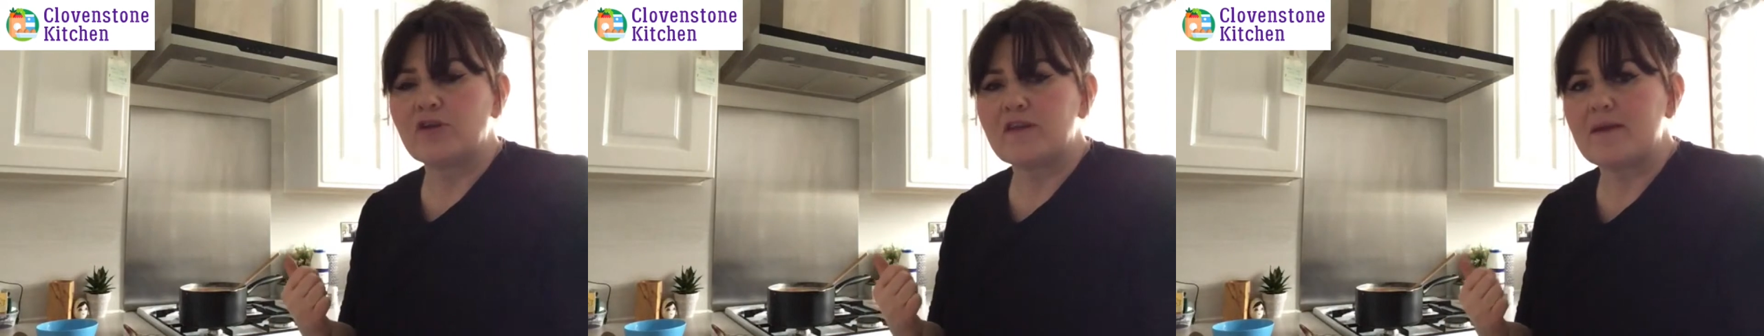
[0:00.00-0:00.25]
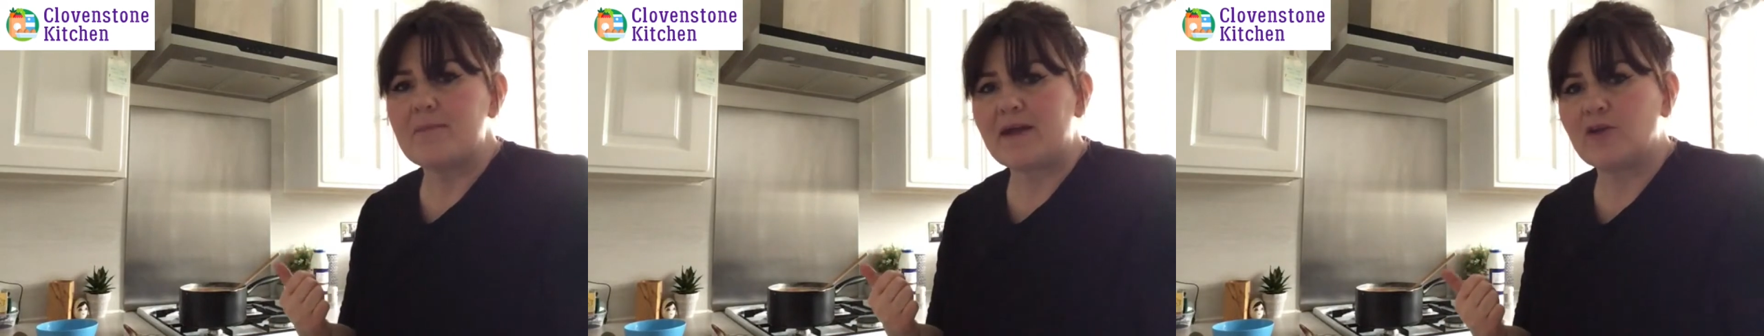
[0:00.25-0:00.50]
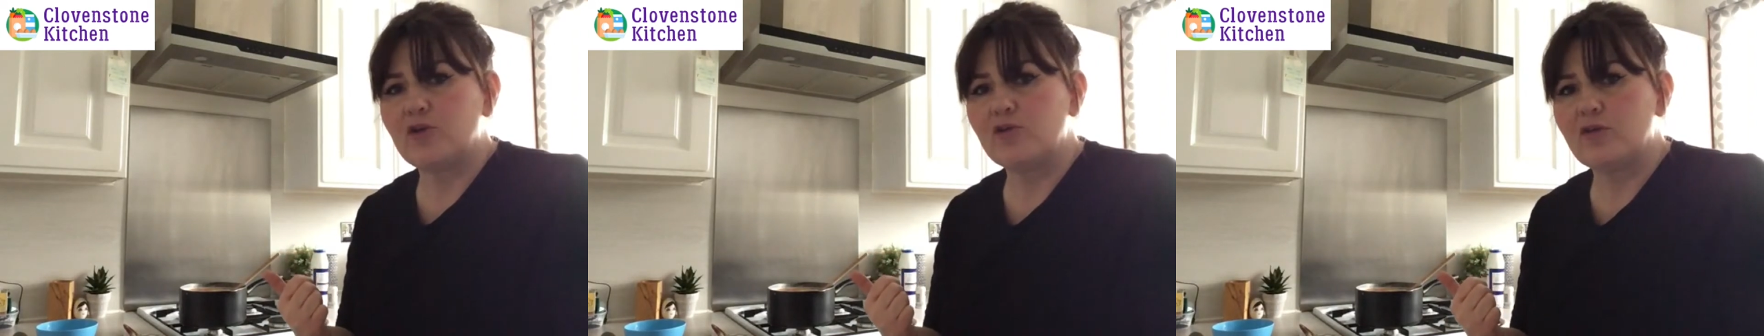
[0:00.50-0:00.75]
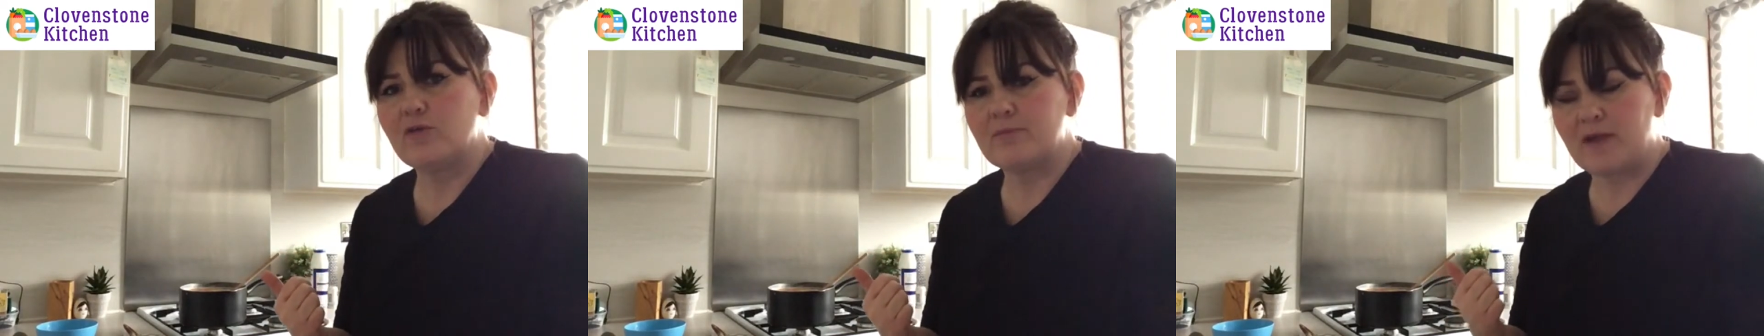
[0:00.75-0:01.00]
to let
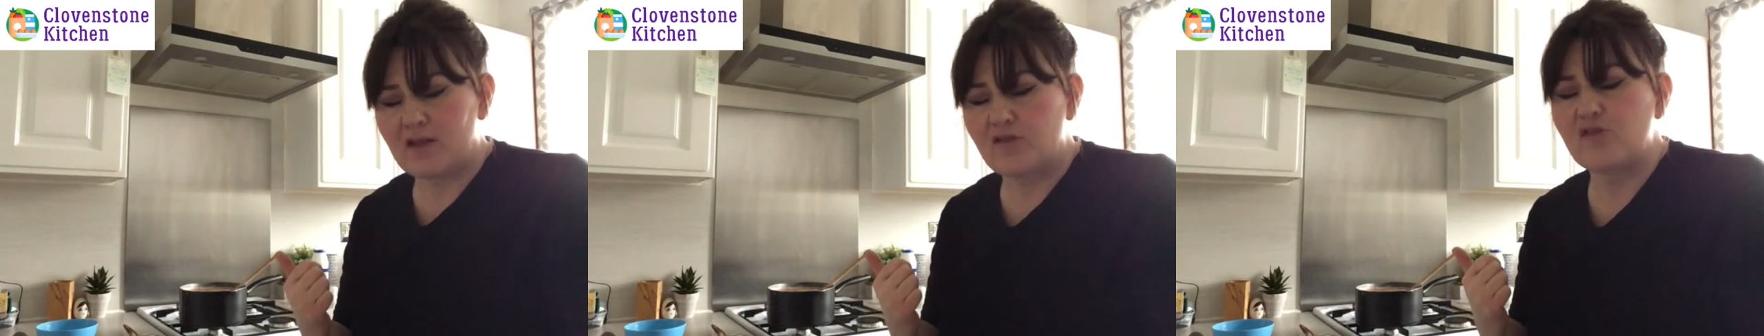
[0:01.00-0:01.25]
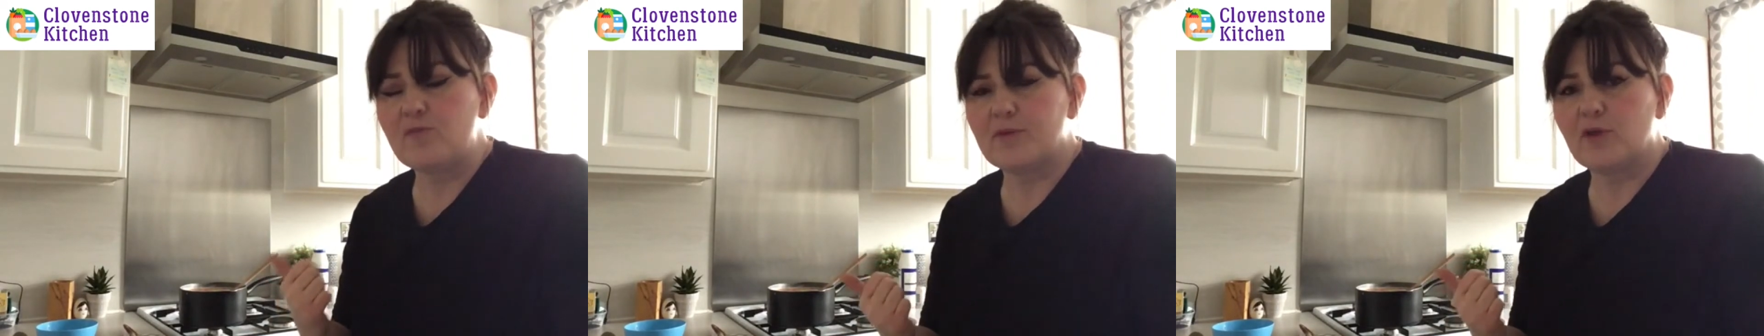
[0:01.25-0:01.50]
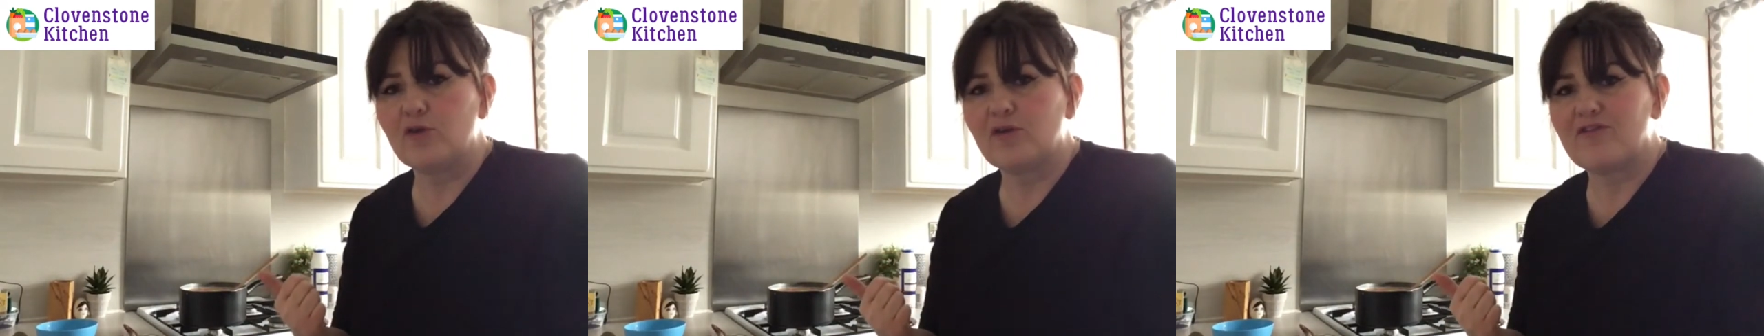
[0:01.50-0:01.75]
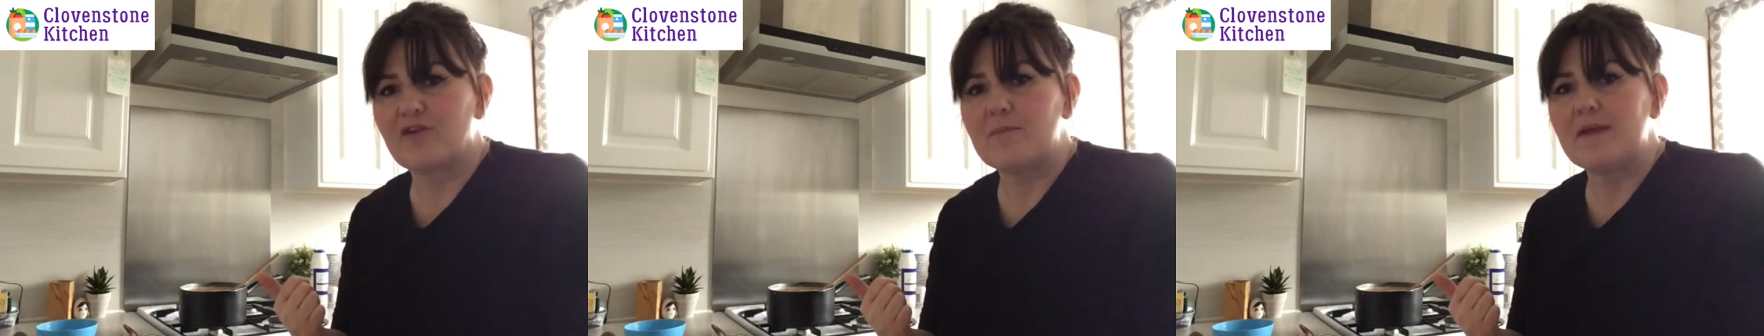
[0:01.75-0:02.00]
my soup cook
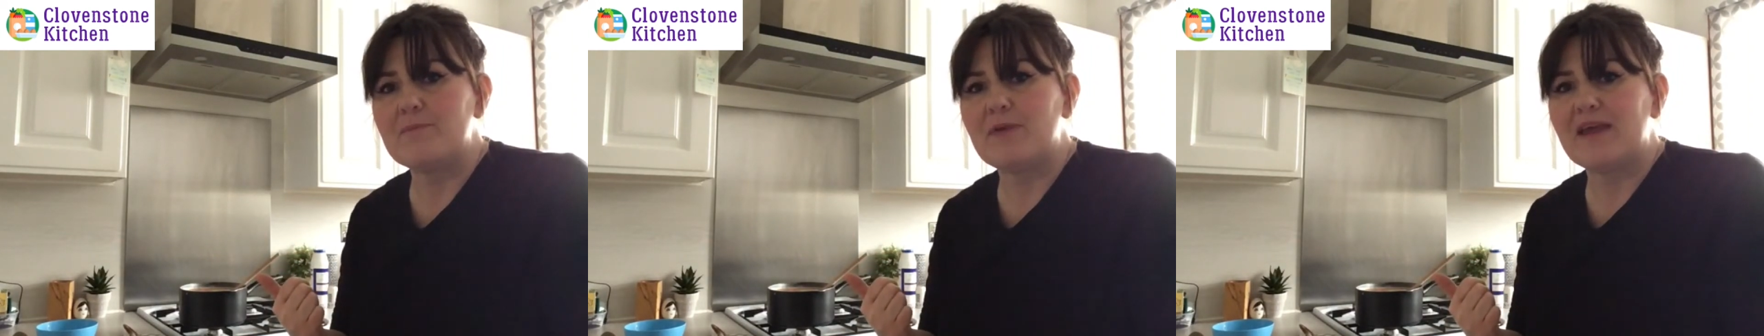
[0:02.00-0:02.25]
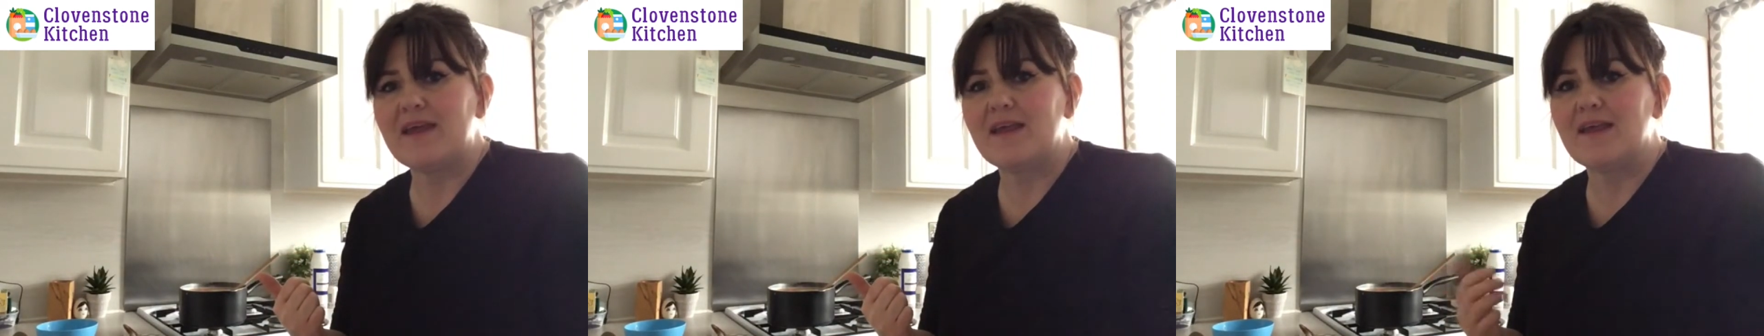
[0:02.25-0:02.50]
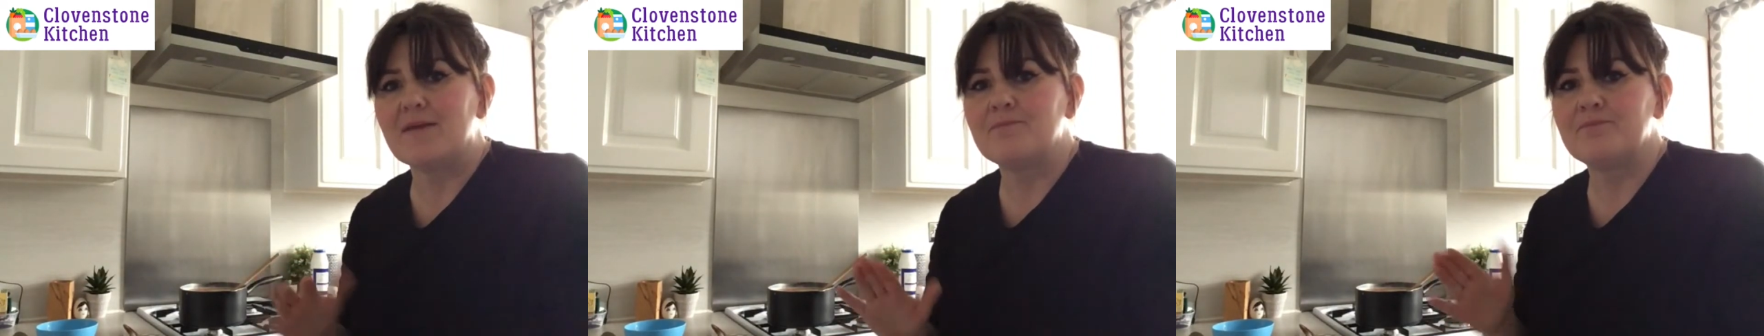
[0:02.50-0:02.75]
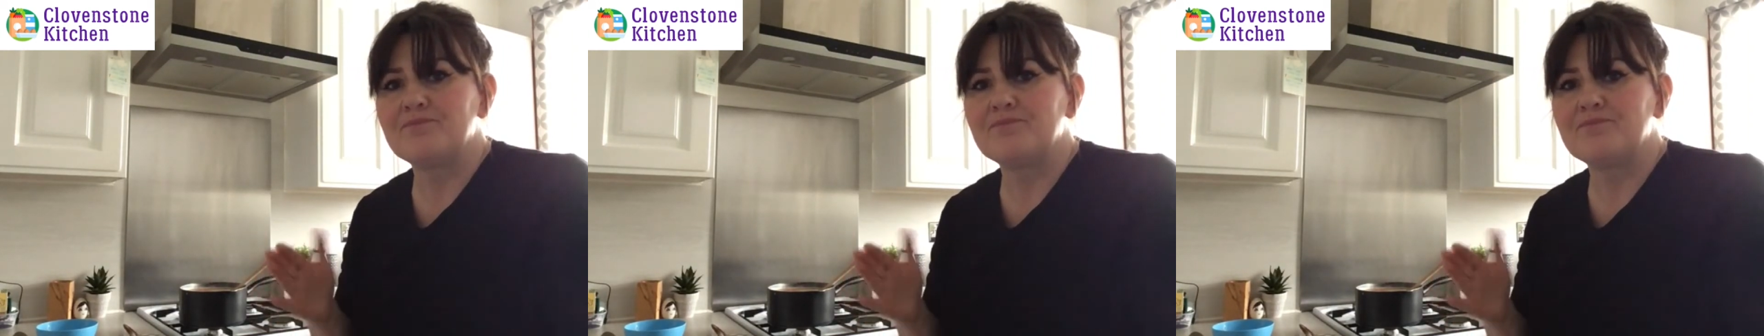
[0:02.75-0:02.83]
for maybe